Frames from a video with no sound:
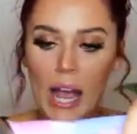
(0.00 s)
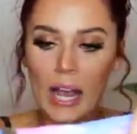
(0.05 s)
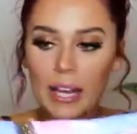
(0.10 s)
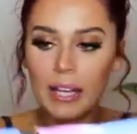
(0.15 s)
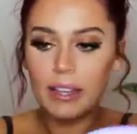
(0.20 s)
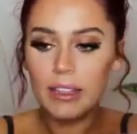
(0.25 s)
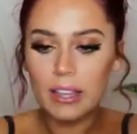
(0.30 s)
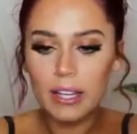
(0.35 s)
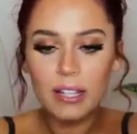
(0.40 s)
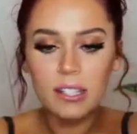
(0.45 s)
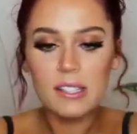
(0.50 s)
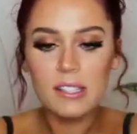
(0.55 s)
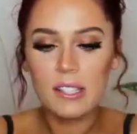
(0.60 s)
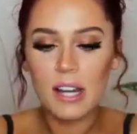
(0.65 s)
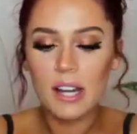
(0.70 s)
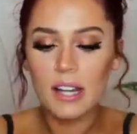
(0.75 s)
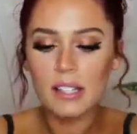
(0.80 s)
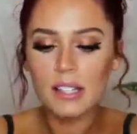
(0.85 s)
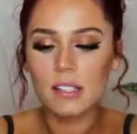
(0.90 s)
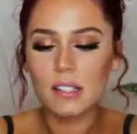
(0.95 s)
I think is
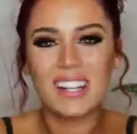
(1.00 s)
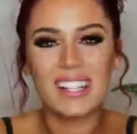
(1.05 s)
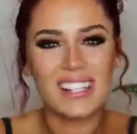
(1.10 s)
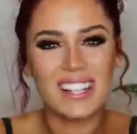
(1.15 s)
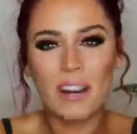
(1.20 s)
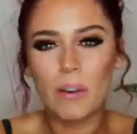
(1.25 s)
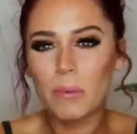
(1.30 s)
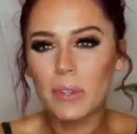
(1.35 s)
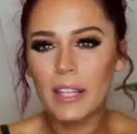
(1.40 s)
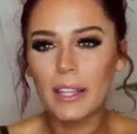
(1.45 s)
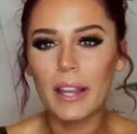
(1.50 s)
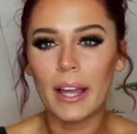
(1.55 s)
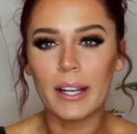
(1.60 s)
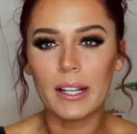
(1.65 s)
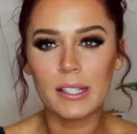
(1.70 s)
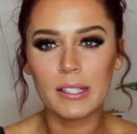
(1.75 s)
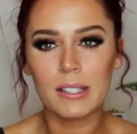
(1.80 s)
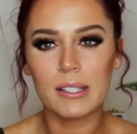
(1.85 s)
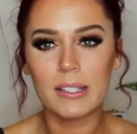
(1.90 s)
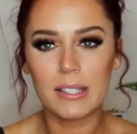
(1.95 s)
nice because I don't really
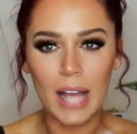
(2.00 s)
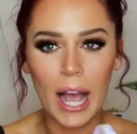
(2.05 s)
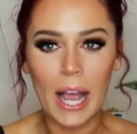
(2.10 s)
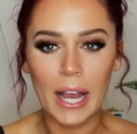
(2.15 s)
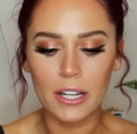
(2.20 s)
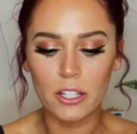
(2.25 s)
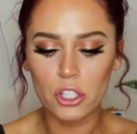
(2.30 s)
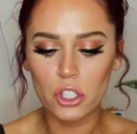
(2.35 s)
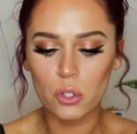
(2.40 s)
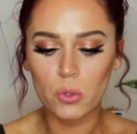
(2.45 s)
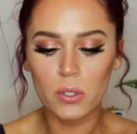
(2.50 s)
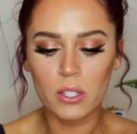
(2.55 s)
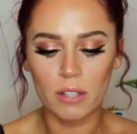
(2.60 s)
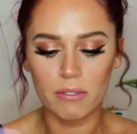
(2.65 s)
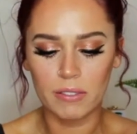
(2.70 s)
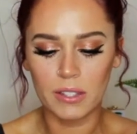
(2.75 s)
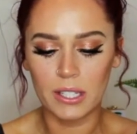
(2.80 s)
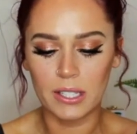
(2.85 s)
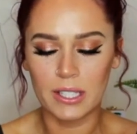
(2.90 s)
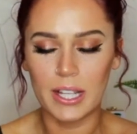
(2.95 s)
like tie suits.
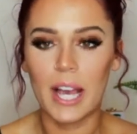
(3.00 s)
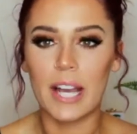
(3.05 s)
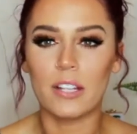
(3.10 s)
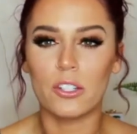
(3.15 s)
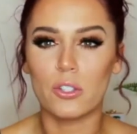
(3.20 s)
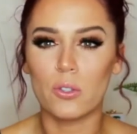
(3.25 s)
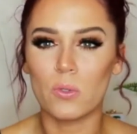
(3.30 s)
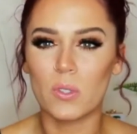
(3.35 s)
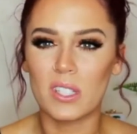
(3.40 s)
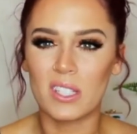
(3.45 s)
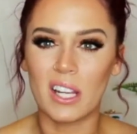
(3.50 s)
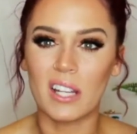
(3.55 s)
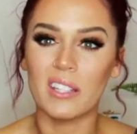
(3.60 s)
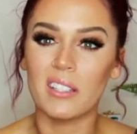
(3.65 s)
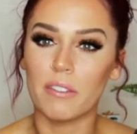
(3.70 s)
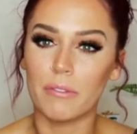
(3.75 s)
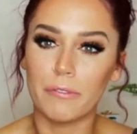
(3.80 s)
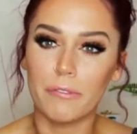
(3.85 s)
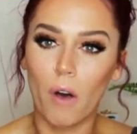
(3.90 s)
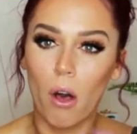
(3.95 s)
I feel like tie suits
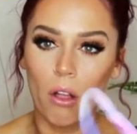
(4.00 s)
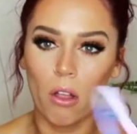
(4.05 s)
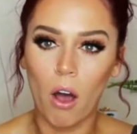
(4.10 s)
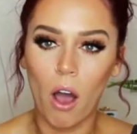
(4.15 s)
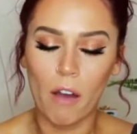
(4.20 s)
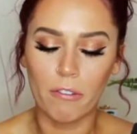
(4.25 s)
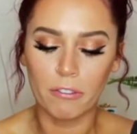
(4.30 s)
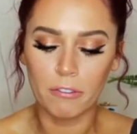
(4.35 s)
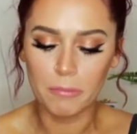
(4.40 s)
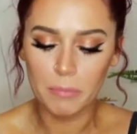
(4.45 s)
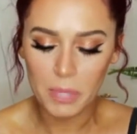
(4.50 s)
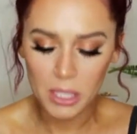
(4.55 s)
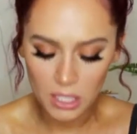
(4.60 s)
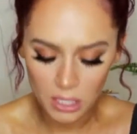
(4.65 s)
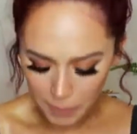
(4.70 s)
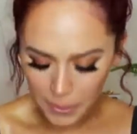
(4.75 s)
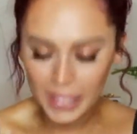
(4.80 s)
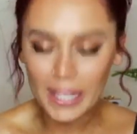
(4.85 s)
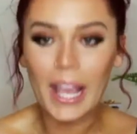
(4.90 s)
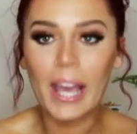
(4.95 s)
tend to fall off of
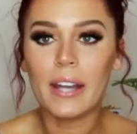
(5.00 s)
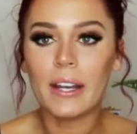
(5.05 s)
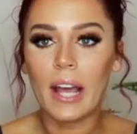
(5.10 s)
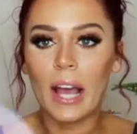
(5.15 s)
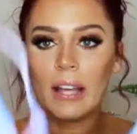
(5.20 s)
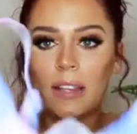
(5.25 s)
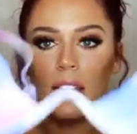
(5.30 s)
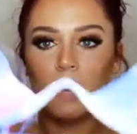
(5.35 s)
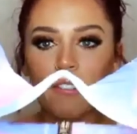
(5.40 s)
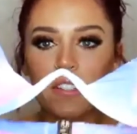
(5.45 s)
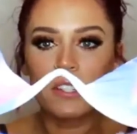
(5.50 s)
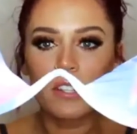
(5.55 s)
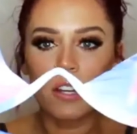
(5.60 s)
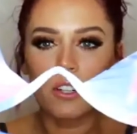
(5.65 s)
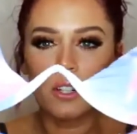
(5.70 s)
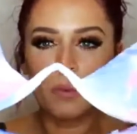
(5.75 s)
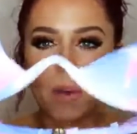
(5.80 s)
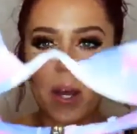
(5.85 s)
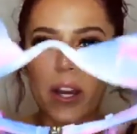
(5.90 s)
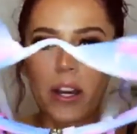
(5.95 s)
me. But again, I love this
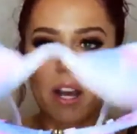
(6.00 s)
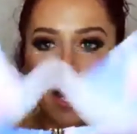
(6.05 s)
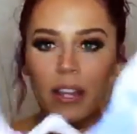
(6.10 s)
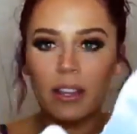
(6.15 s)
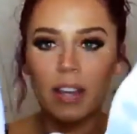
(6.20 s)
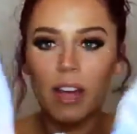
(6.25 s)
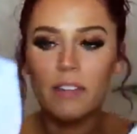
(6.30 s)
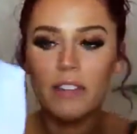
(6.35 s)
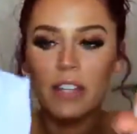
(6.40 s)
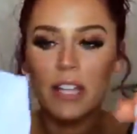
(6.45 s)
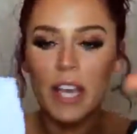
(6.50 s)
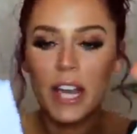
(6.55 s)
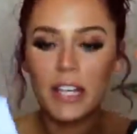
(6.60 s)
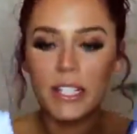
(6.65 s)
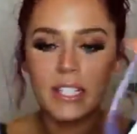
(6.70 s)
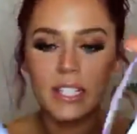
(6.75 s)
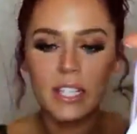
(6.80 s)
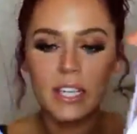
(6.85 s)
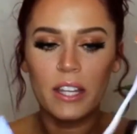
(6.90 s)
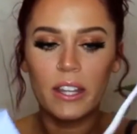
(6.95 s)
underwire. I love the
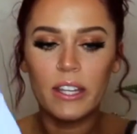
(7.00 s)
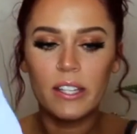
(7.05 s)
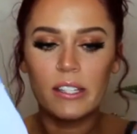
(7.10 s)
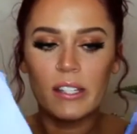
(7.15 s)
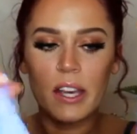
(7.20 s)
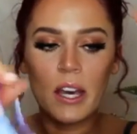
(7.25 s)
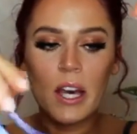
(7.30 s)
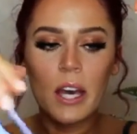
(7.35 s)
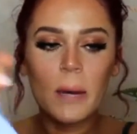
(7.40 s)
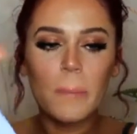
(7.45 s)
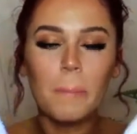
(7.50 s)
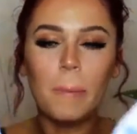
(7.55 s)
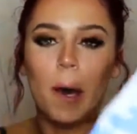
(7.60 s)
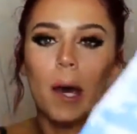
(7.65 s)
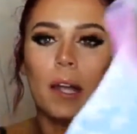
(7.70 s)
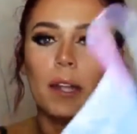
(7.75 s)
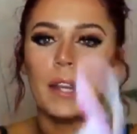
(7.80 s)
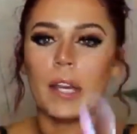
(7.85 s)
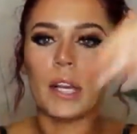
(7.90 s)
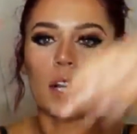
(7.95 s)
idea of this,
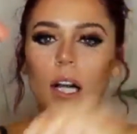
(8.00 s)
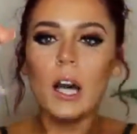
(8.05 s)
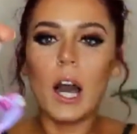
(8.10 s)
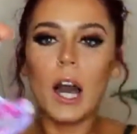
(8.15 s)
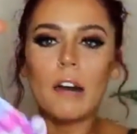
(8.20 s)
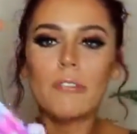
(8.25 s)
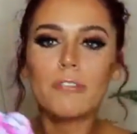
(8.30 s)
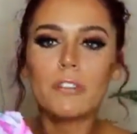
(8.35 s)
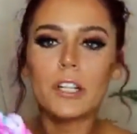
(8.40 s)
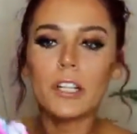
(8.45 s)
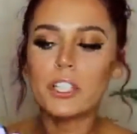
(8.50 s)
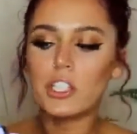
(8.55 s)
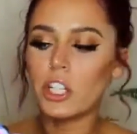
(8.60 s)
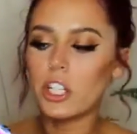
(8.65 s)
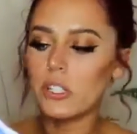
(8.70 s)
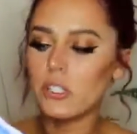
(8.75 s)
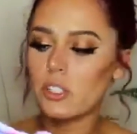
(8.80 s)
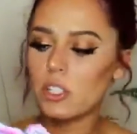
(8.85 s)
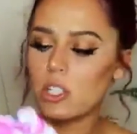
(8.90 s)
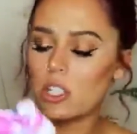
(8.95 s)
but the coverage
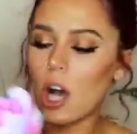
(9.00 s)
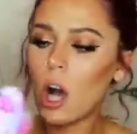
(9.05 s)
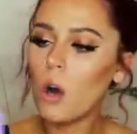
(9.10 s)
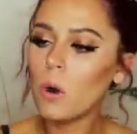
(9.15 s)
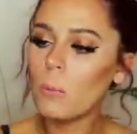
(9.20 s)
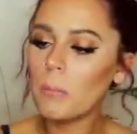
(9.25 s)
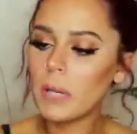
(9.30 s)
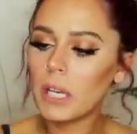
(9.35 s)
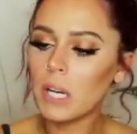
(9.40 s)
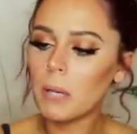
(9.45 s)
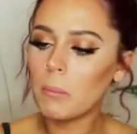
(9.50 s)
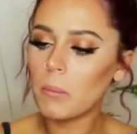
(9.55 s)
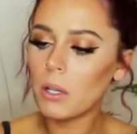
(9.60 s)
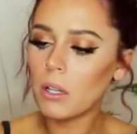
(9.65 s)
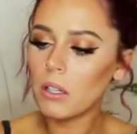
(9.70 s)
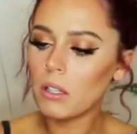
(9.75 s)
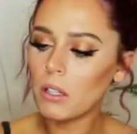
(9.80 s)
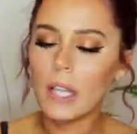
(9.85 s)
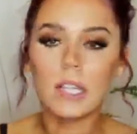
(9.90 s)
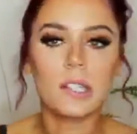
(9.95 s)
is so
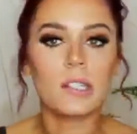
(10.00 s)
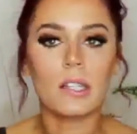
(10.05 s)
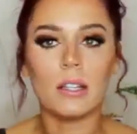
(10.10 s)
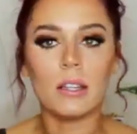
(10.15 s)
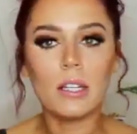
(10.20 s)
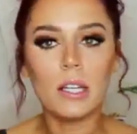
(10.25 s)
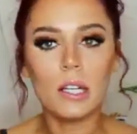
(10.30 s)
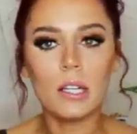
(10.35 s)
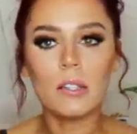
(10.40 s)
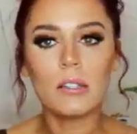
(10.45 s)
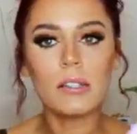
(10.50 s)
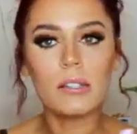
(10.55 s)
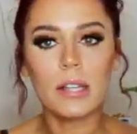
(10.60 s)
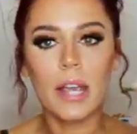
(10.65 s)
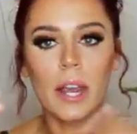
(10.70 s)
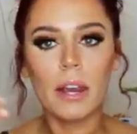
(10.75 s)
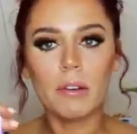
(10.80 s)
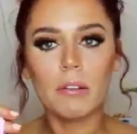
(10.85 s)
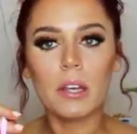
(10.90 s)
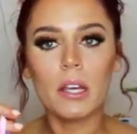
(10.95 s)
minimal. It's a little
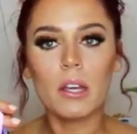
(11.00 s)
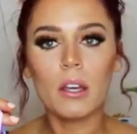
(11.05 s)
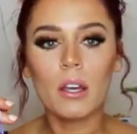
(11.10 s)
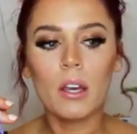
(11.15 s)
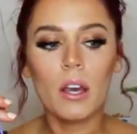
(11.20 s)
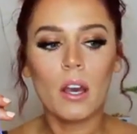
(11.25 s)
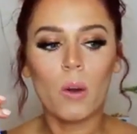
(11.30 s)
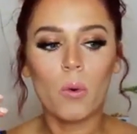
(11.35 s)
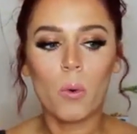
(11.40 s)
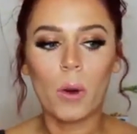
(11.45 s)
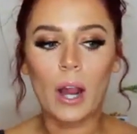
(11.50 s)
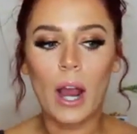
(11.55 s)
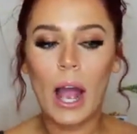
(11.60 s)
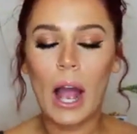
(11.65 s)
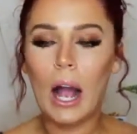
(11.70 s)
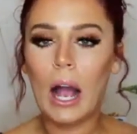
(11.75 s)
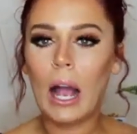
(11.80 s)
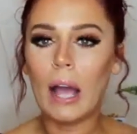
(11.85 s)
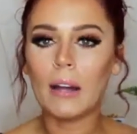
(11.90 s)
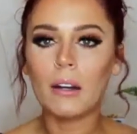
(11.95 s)
scary
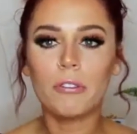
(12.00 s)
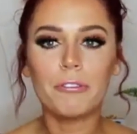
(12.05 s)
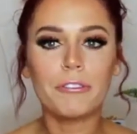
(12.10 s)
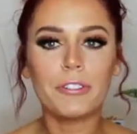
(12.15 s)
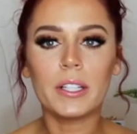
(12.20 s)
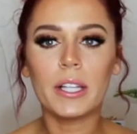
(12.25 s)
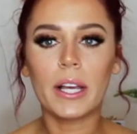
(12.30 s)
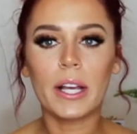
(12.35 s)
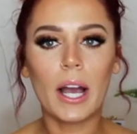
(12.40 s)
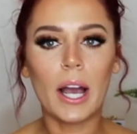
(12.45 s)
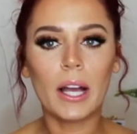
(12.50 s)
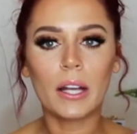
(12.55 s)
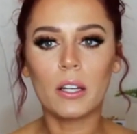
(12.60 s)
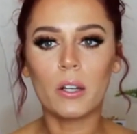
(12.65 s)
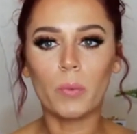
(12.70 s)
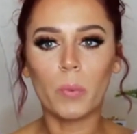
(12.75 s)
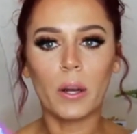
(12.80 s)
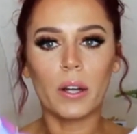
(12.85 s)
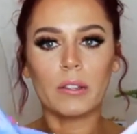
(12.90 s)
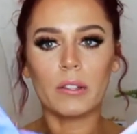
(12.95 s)
where I don't feel like I
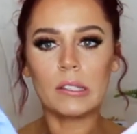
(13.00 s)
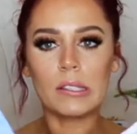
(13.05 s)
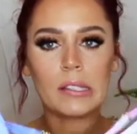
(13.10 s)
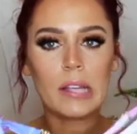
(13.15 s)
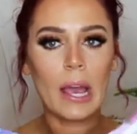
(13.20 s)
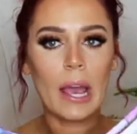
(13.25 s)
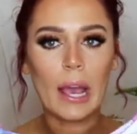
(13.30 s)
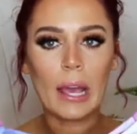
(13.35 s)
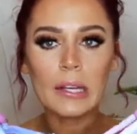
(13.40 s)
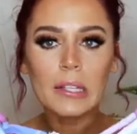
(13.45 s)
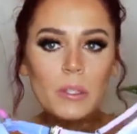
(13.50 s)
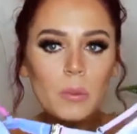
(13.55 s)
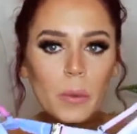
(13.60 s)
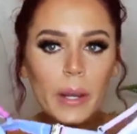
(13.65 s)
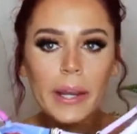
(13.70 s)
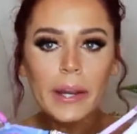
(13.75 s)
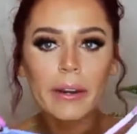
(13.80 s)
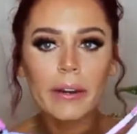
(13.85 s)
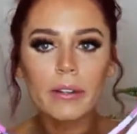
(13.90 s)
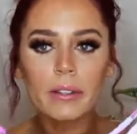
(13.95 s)
could wear this
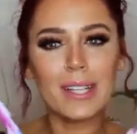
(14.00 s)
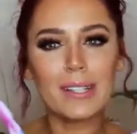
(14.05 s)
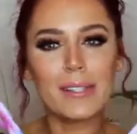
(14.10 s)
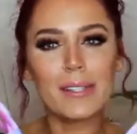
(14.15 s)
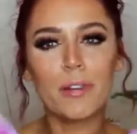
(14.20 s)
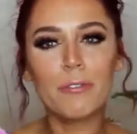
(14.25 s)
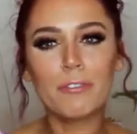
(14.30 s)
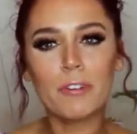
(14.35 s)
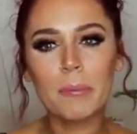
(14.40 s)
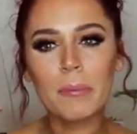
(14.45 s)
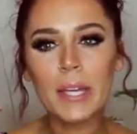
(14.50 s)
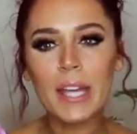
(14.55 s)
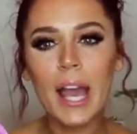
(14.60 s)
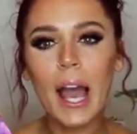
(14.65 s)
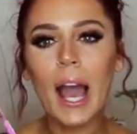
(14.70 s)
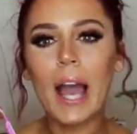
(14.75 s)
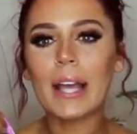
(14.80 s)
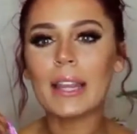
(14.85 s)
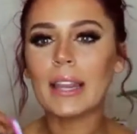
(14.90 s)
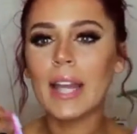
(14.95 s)
anywhere. So for me,
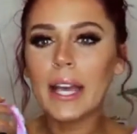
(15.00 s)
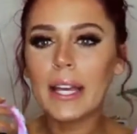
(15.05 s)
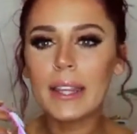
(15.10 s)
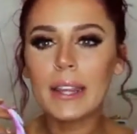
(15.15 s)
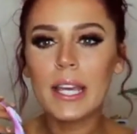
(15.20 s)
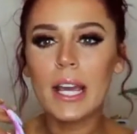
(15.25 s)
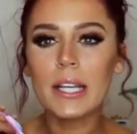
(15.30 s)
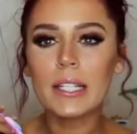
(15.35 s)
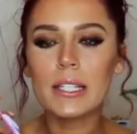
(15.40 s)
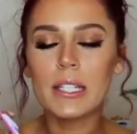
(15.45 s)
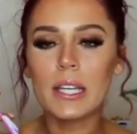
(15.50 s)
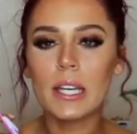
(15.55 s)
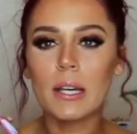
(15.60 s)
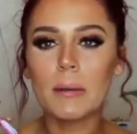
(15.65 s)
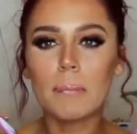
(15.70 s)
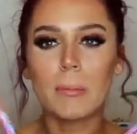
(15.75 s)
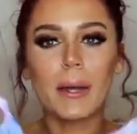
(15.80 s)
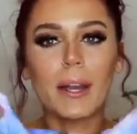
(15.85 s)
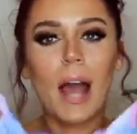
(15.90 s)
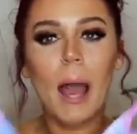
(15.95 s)
I like the
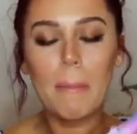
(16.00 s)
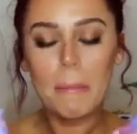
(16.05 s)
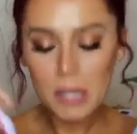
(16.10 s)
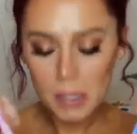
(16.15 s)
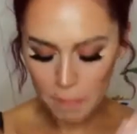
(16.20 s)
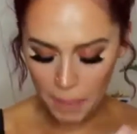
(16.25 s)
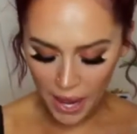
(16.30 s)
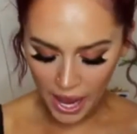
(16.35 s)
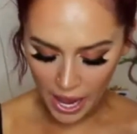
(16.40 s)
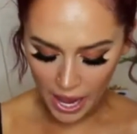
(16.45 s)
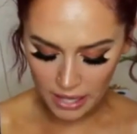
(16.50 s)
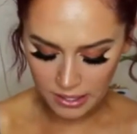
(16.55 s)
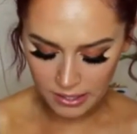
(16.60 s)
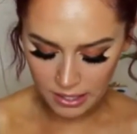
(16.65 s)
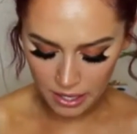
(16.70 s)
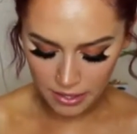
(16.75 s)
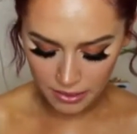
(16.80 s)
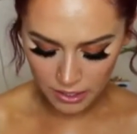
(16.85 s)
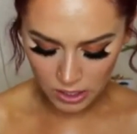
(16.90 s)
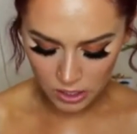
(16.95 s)
idea, but I'm gonna
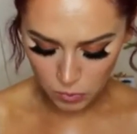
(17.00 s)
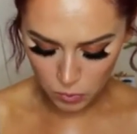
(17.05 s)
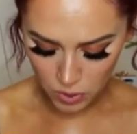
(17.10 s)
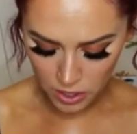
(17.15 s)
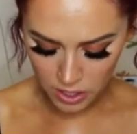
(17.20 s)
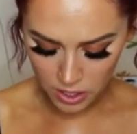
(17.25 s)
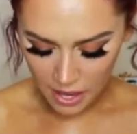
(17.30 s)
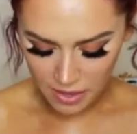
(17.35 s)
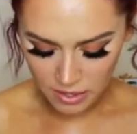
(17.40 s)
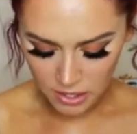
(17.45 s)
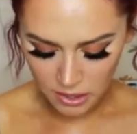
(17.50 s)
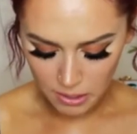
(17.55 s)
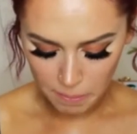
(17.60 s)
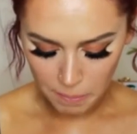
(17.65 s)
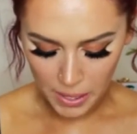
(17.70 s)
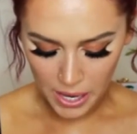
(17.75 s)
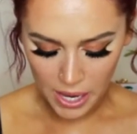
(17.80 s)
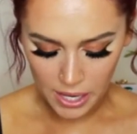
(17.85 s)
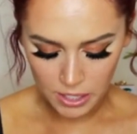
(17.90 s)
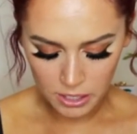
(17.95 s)
pass on this one. And then the
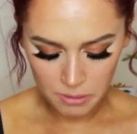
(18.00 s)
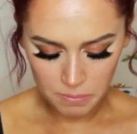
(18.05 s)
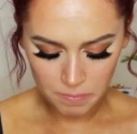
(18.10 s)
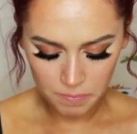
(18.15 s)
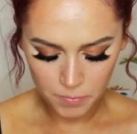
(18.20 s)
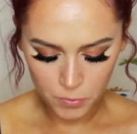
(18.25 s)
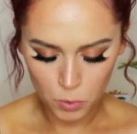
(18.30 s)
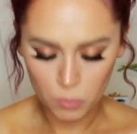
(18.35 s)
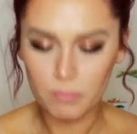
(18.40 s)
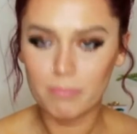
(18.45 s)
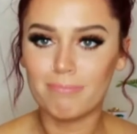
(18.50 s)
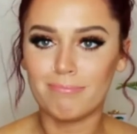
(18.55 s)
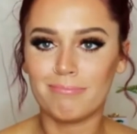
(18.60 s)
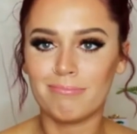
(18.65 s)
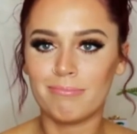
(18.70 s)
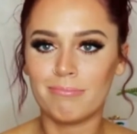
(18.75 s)
bottom, oh,